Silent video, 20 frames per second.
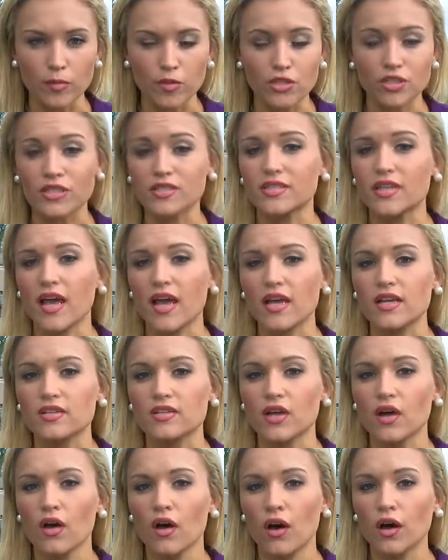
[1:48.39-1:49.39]
But she
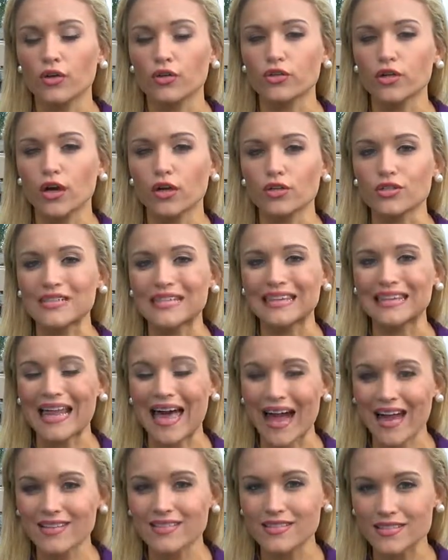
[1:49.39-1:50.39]
says on her daughter's
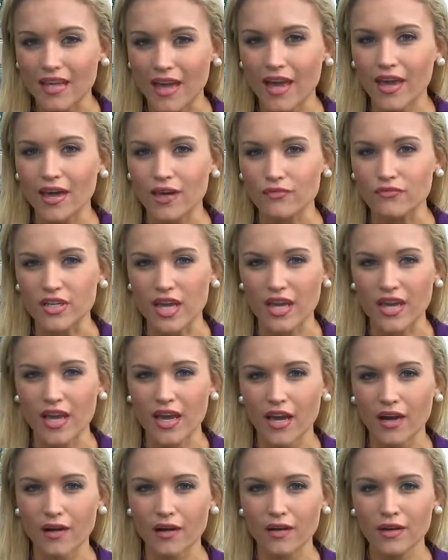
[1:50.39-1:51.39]
last day of
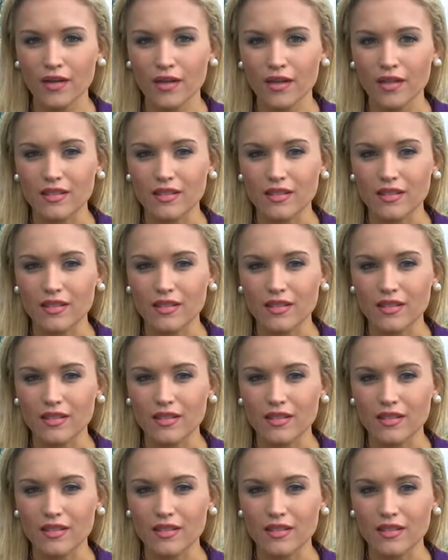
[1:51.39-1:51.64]
daycare,